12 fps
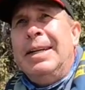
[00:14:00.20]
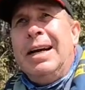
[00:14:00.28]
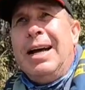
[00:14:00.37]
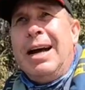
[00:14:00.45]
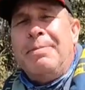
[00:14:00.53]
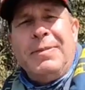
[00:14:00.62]

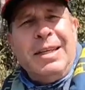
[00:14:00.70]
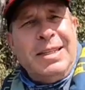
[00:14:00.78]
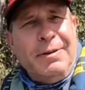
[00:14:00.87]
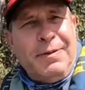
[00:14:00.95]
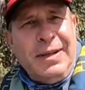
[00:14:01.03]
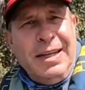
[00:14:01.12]
They're
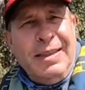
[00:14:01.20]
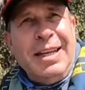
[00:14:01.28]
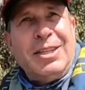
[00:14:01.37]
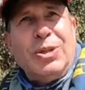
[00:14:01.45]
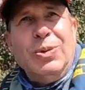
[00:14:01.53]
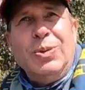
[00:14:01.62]
definitely in
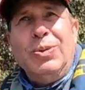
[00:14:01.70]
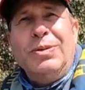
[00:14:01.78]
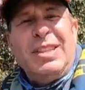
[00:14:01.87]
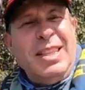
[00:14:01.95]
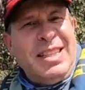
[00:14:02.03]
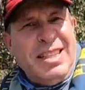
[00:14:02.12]
their
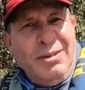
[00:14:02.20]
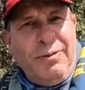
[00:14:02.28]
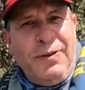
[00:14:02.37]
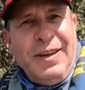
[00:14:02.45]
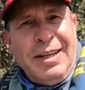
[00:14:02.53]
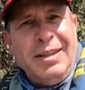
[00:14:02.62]
schools. They're still
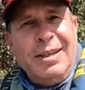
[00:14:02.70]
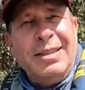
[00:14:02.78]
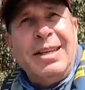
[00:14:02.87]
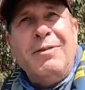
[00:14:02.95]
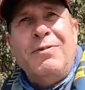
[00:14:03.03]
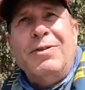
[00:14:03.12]
fickle
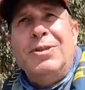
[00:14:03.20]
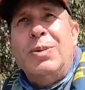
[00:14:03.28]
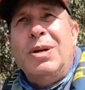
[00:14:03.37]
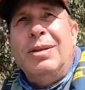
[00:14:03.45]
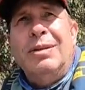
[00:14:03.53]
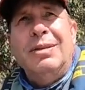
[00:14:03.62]
as ever as
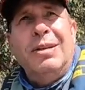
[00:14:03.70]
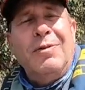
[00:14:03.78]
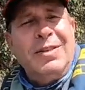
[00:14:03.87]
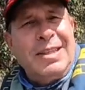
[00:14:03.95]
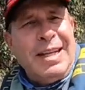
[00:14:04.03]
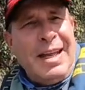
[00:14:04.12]
well.
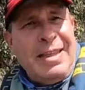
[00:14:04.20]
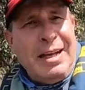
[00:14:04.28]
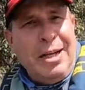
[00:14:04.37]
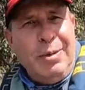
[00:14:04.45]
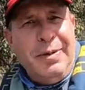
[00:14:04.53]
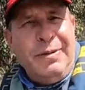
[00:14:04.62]
Obviously had that
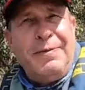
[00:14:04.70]
little bit